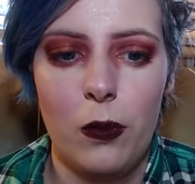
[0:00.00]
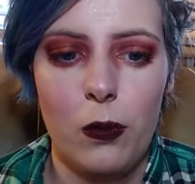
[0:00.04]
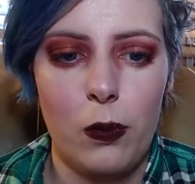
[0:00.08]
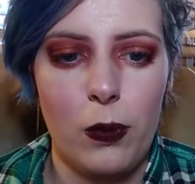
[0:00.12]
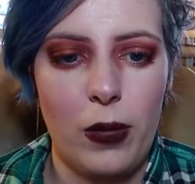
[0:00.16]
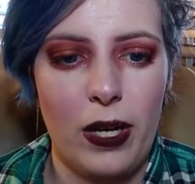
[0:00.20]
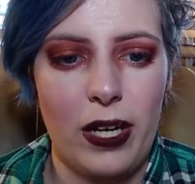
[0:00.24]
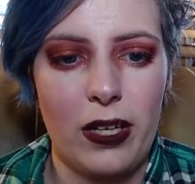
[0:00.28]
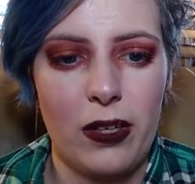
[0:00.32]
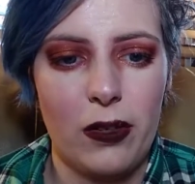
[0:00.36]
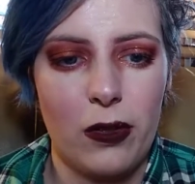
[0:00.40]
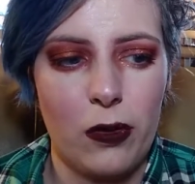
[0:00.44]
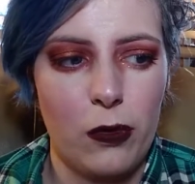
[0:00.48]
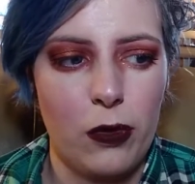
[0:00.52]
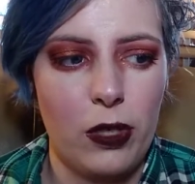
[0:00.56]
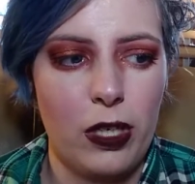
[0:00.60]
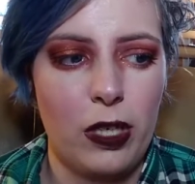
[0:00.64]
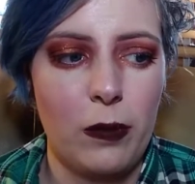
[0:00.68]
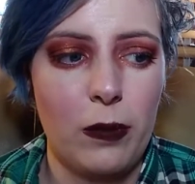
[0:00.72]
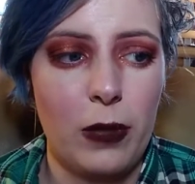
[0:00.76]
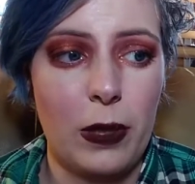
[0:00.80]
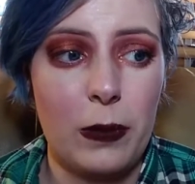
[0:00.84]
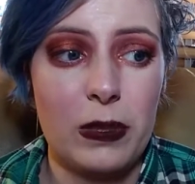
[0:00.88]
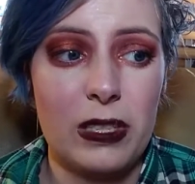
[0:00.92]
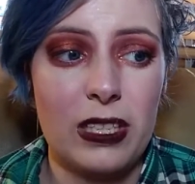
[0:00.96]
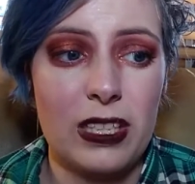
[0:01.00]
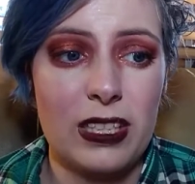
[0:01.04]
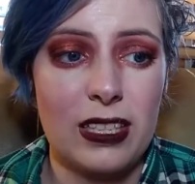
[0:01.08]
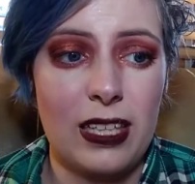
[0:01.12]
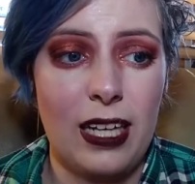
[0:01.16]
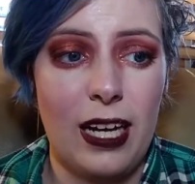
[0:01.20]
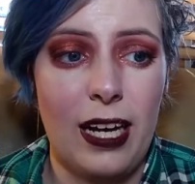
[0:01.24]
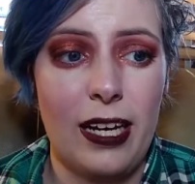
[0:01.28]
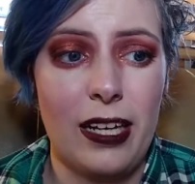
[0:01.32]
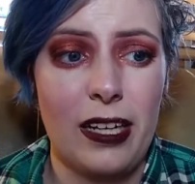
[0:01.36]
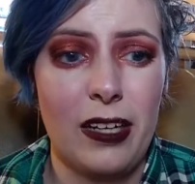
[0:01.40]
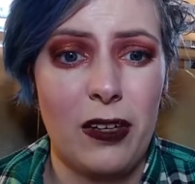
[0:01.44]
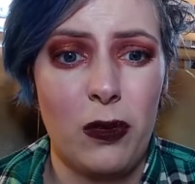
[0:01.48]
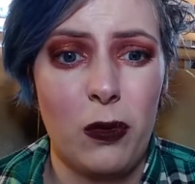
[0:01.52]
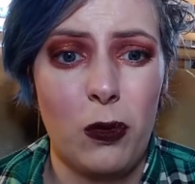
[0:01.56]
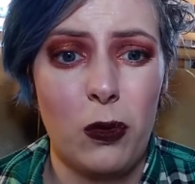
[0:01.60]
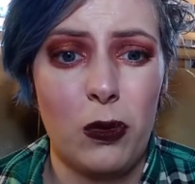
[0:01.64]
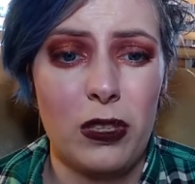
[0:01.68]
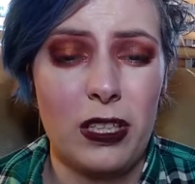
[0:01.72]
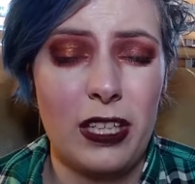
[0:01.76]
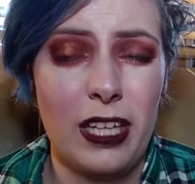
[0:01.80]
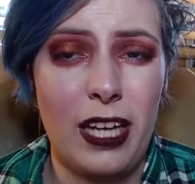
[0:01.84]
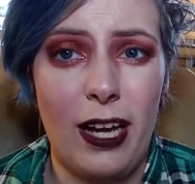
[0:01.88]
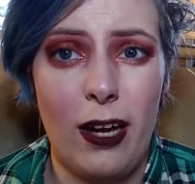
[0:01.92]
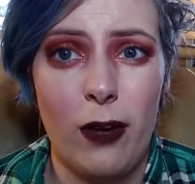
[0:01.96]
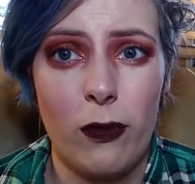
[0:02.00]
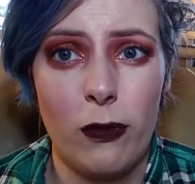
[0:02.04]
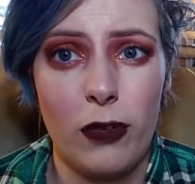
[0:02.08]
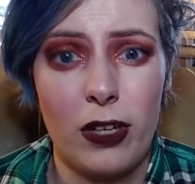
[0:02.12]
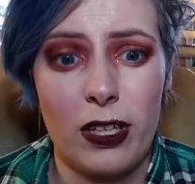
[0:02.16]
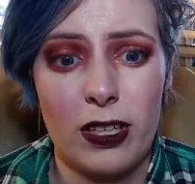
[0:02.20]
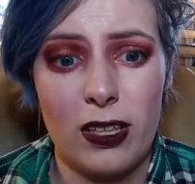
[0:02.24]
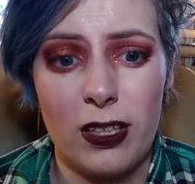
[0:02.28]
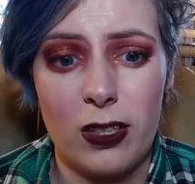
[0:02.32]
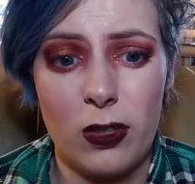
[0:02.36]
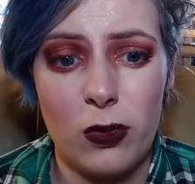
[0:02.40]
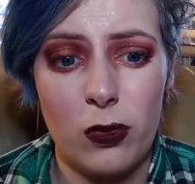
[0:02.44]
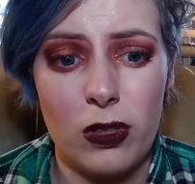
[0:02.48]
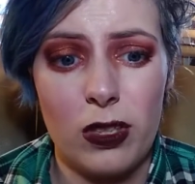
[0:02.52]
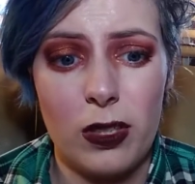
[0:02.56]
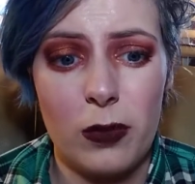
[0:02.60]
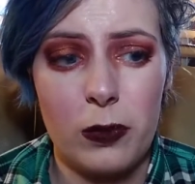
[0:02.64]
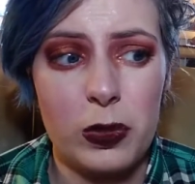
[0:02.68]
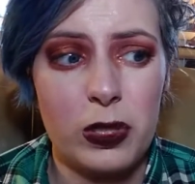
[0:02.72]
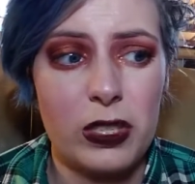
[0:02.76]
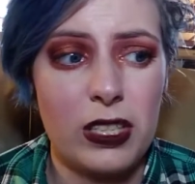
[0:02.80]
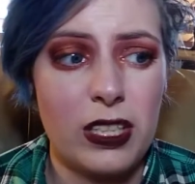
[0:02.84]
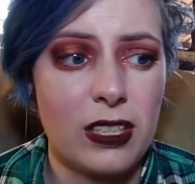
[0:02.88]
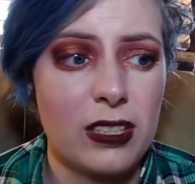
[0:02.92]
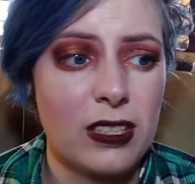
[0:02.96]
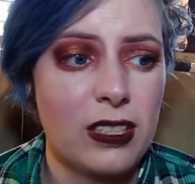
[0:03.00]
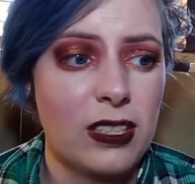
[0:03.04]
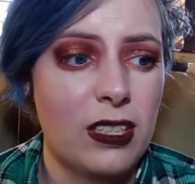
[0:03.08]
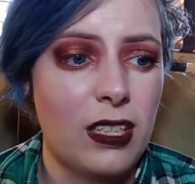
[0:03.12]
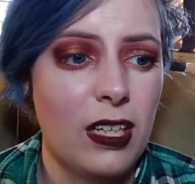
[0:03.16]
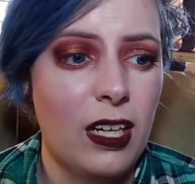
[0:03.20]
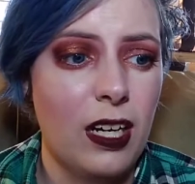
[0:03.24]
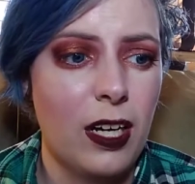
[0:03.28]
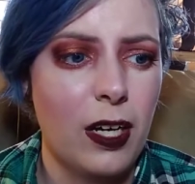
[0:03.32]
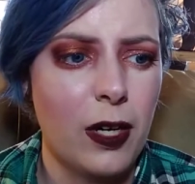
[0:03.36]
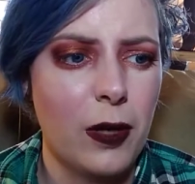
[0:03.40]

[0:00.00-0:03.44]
red cream lipsticks. I only have red liquid lipsticks.